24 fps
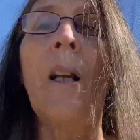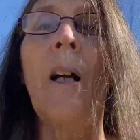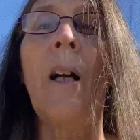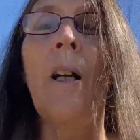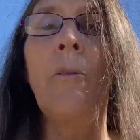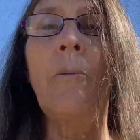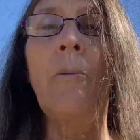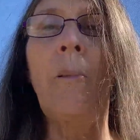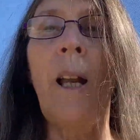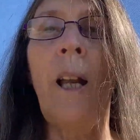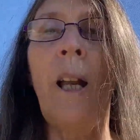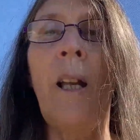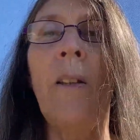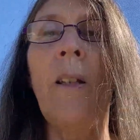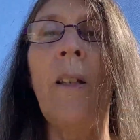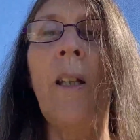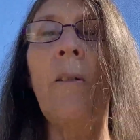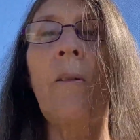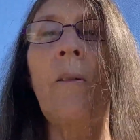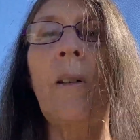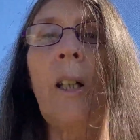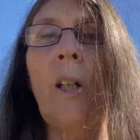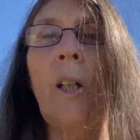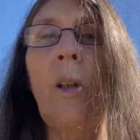around
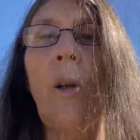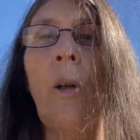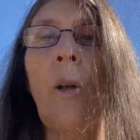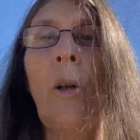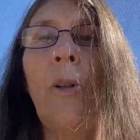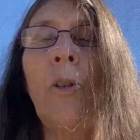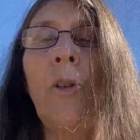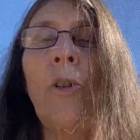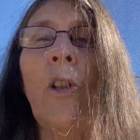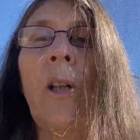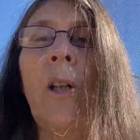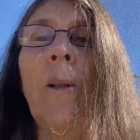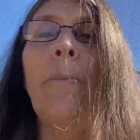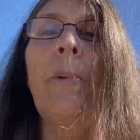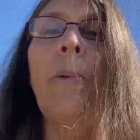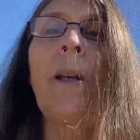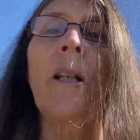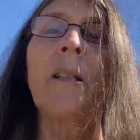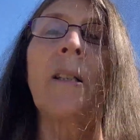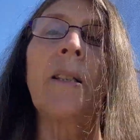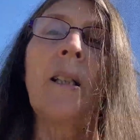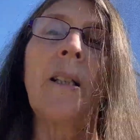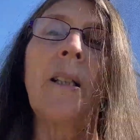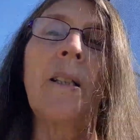their enclosure,
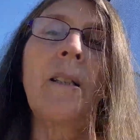because